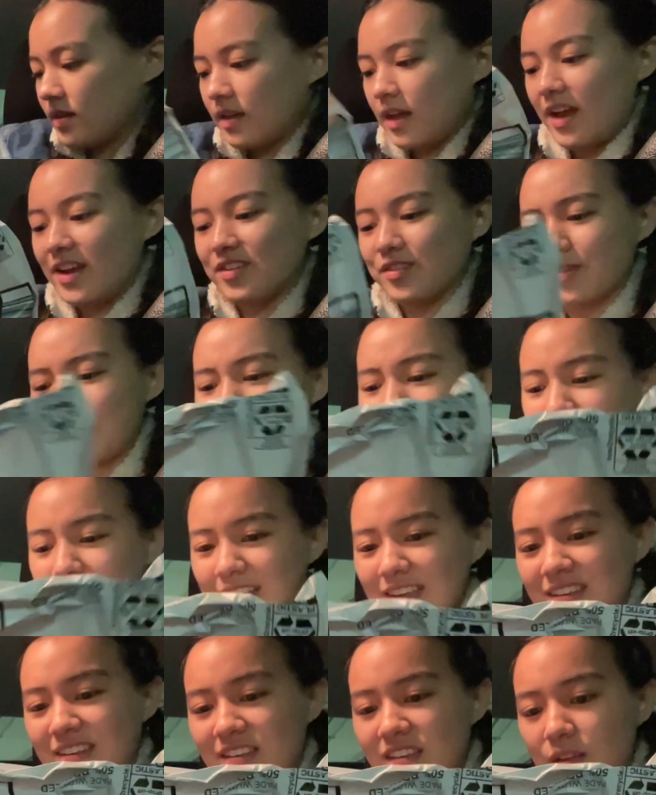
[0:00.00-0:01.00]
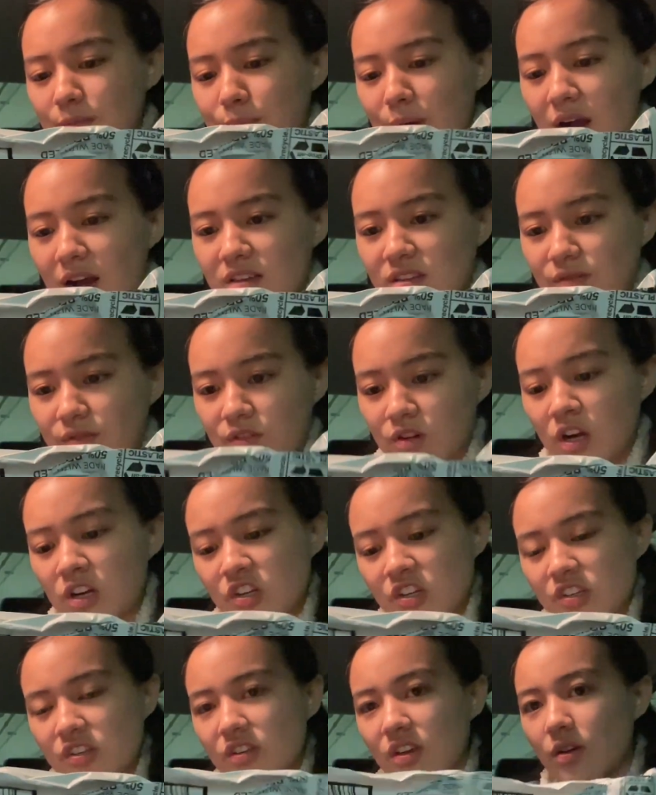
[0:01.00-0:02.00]
Anyway, this is the box of
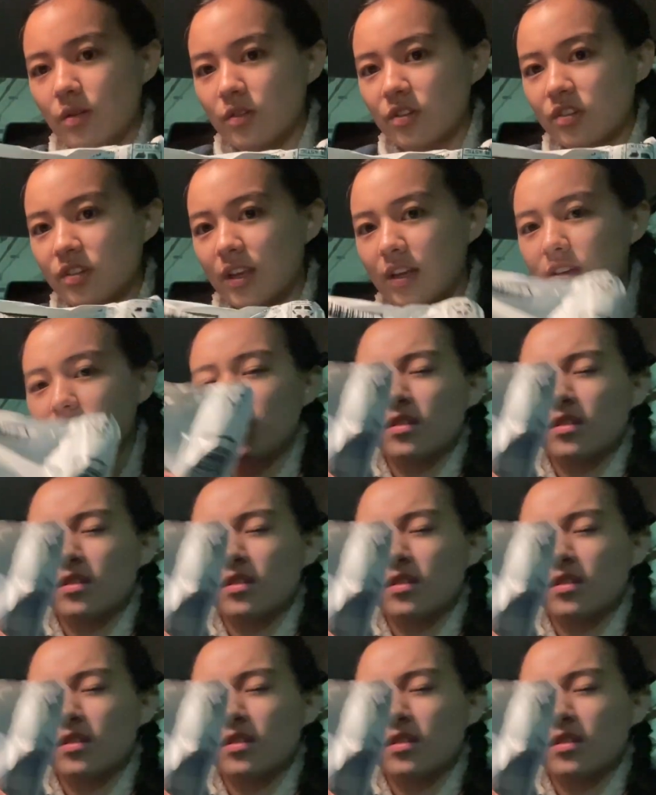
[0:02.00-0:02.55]
crutches though, which is like,